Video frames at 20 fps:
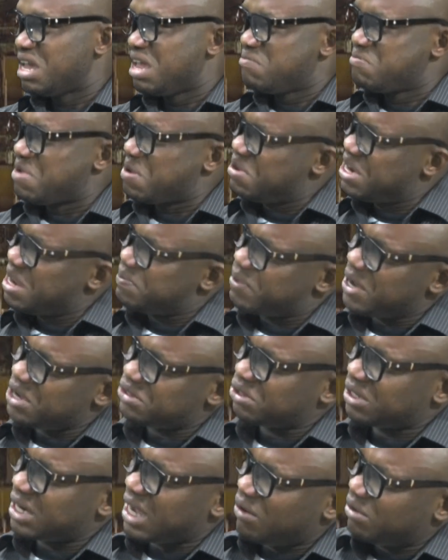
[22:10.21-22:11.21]
Maybe it depends
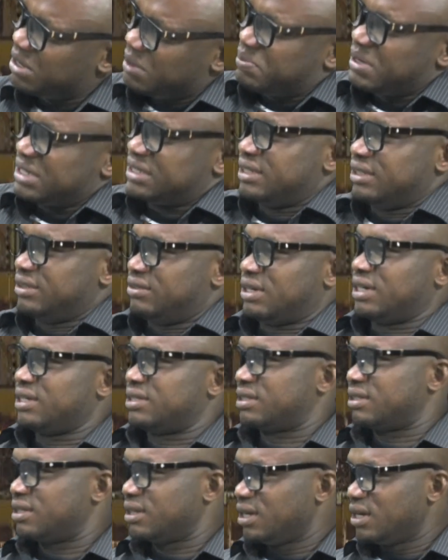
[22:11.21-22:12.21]
on how the person
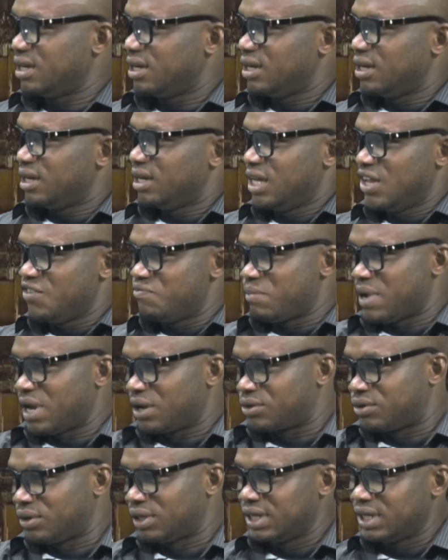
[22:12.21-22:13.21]
dressed. If my
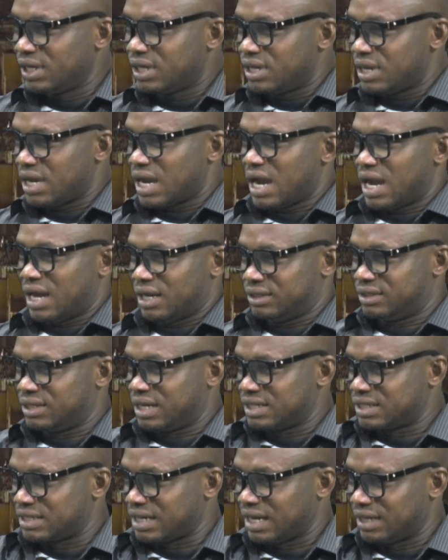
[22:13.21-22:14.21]
colleague had
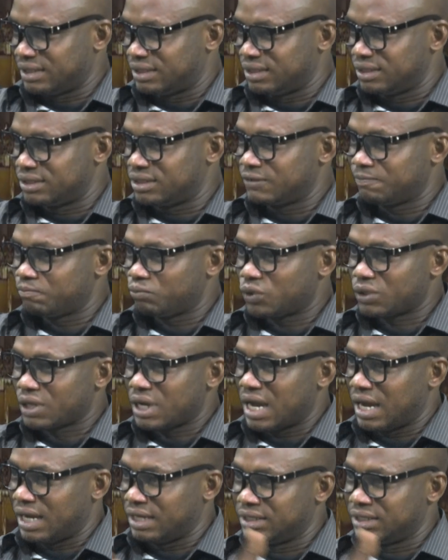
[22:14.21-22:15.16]
dressed like this, and